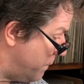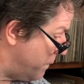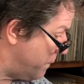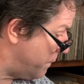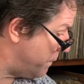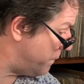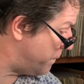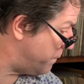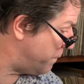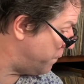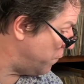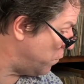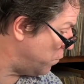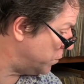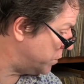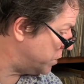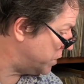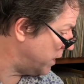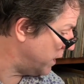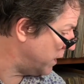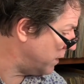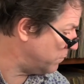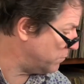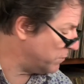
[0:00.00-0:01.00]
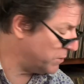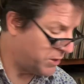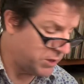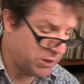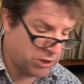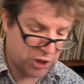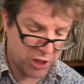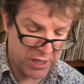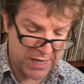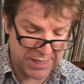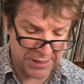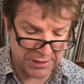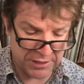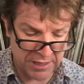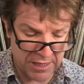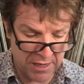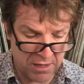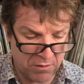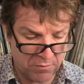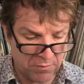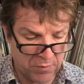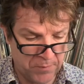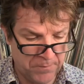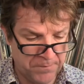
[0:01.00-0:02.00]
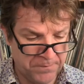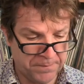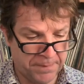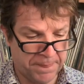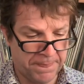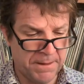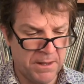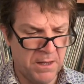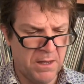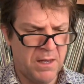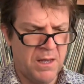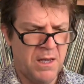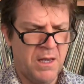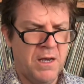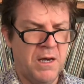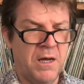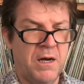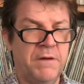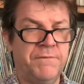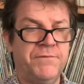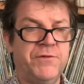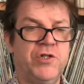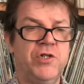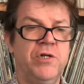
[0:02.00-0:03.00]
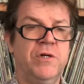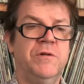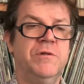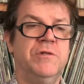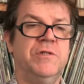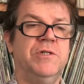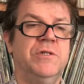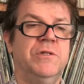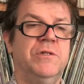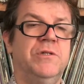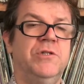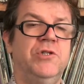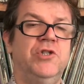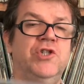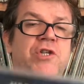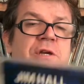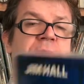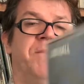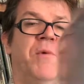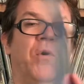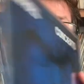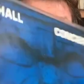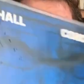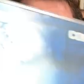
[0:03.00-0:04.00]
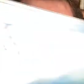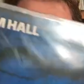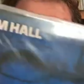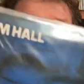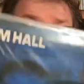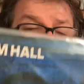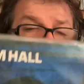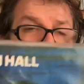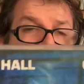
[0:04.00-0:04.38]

14 was a jazz album. And I've chosen Jim Hall,